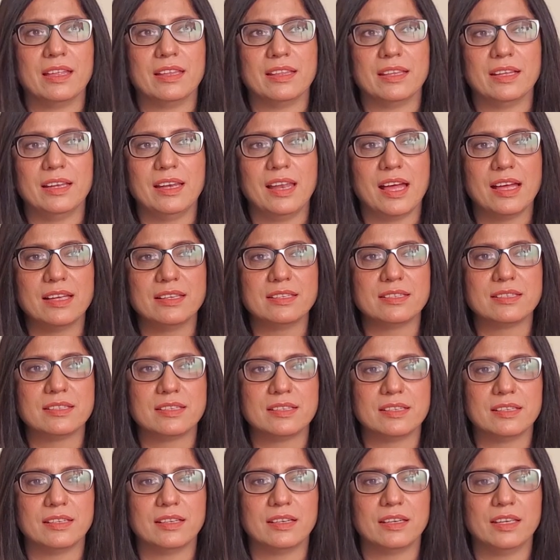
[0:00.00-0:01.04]
The
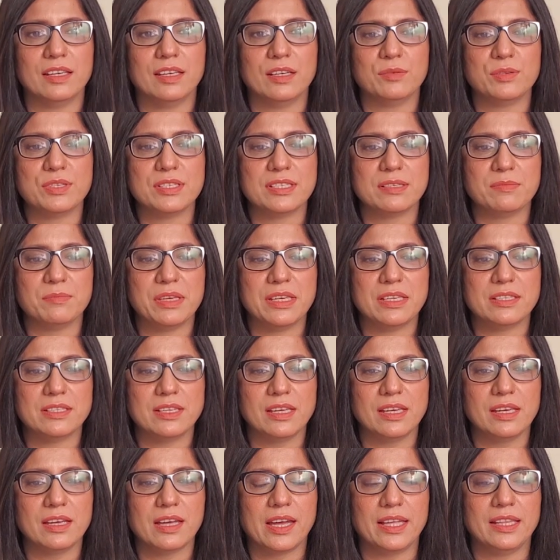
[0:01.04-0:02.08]
last year was
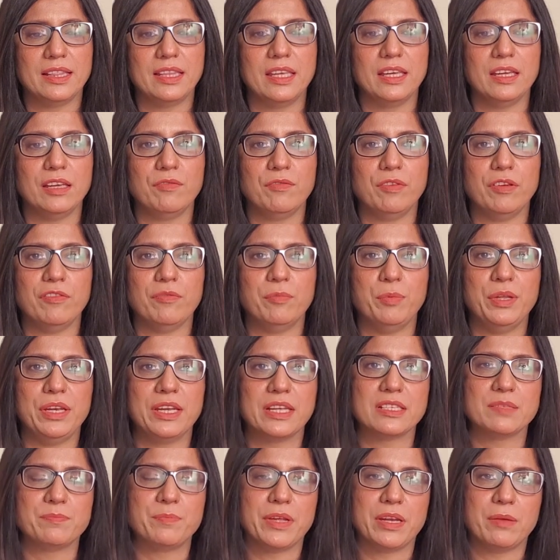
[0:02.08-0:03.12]
amazing. I think we've been
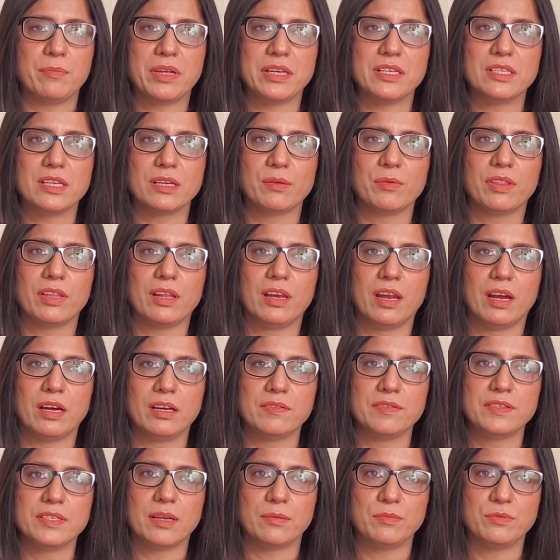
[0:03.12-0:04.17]
experimenting with a lot
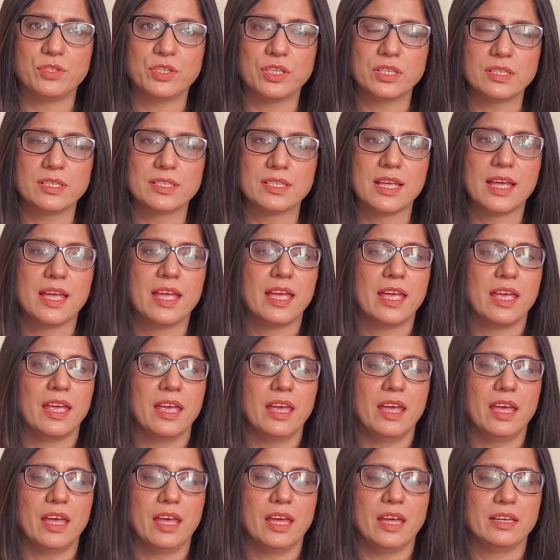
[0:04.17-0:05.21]
of subjects,
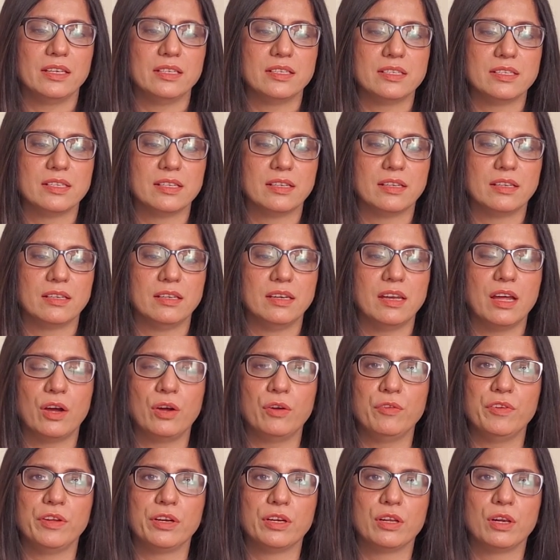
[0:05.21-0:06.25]
and
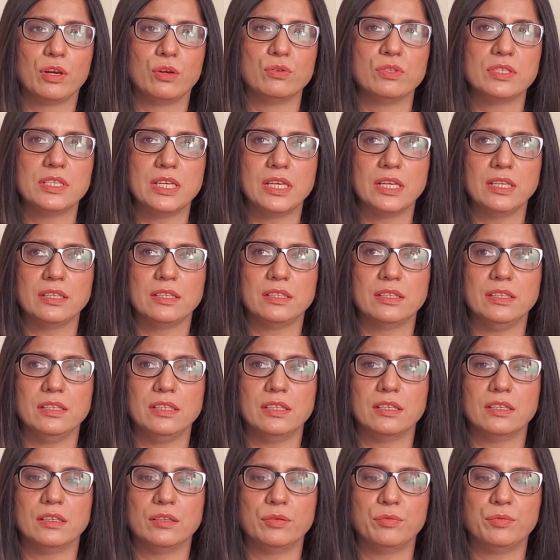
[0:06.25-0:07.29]
now we're closing the
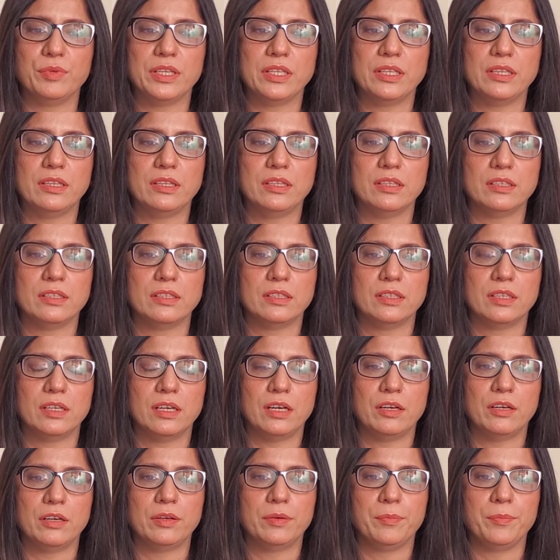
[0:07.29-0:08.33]
year with
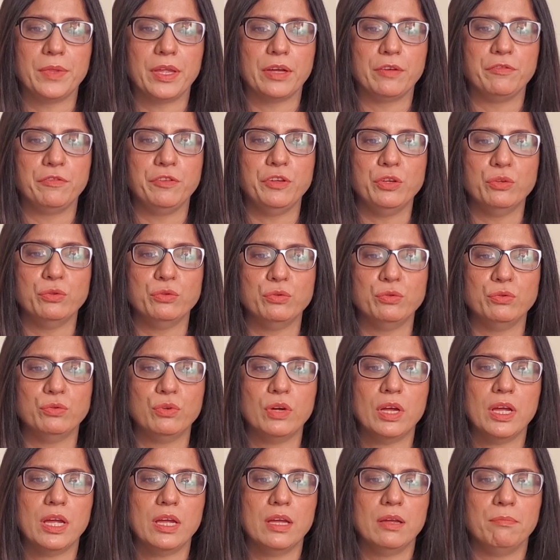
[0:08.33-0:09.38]
a
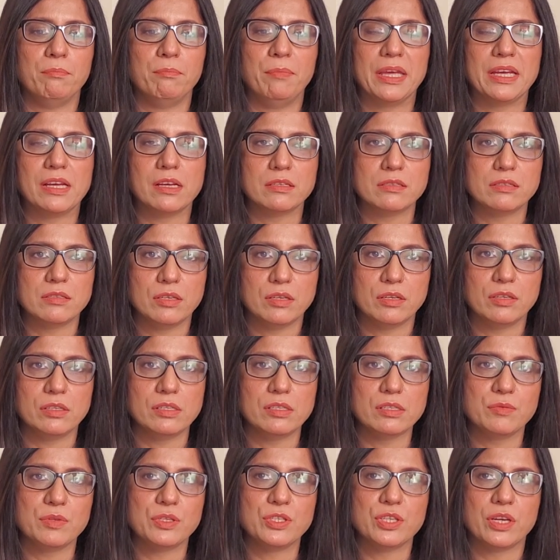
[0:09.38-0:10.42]
few mega
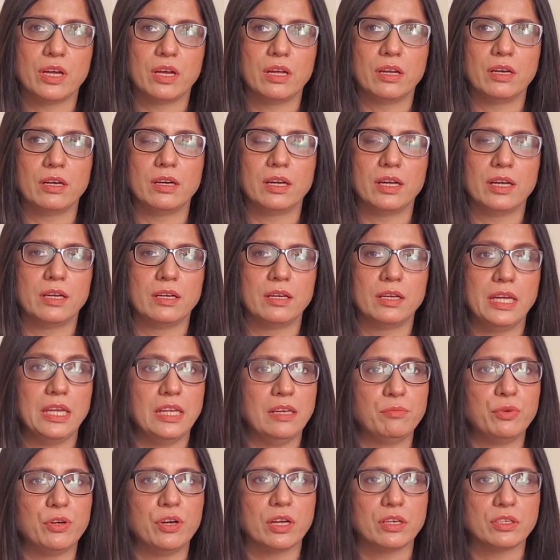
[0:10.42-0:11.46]
serials which are
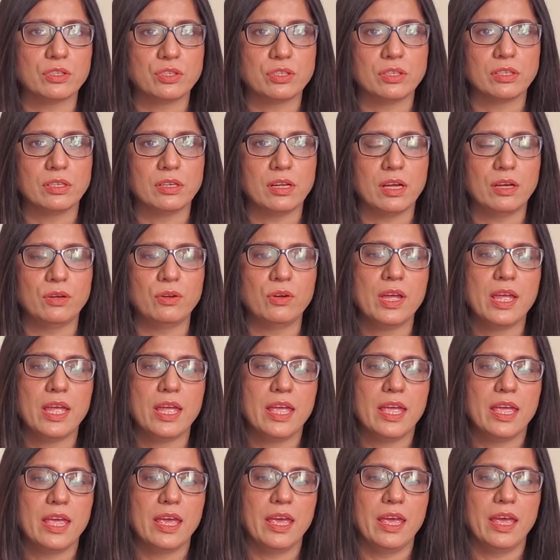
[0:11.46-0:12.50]
in production now,
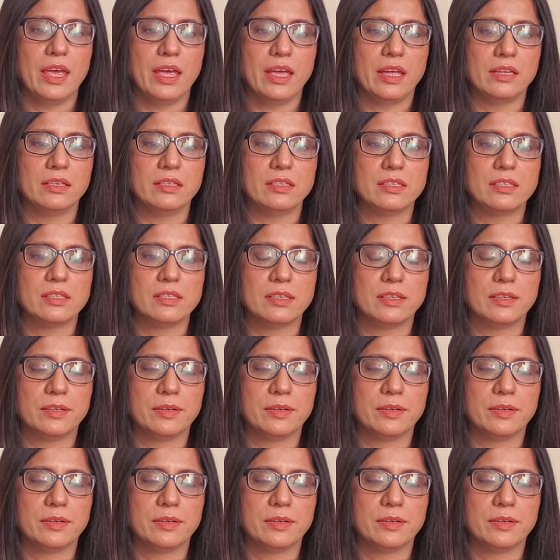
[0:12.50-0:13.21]
and